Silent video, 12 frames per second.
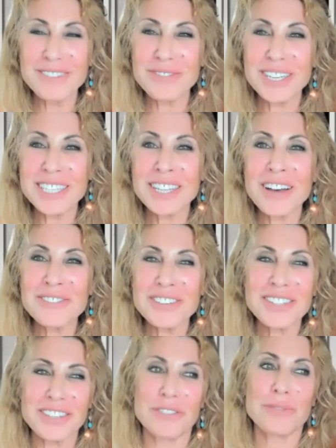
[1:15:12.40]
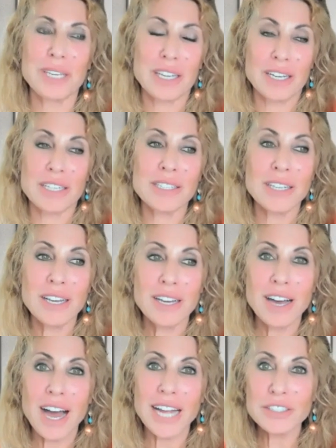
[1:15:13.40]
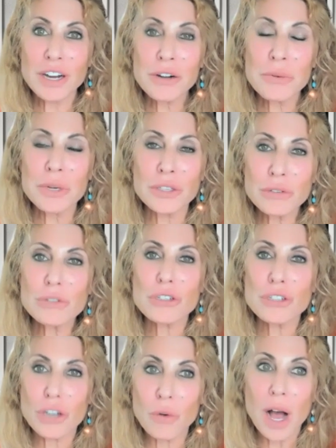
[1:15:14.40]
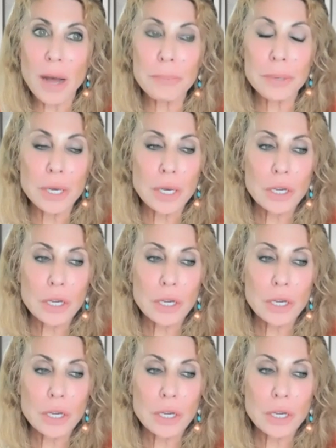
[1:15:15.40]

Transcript: I'd be in love with you because I know when you show up,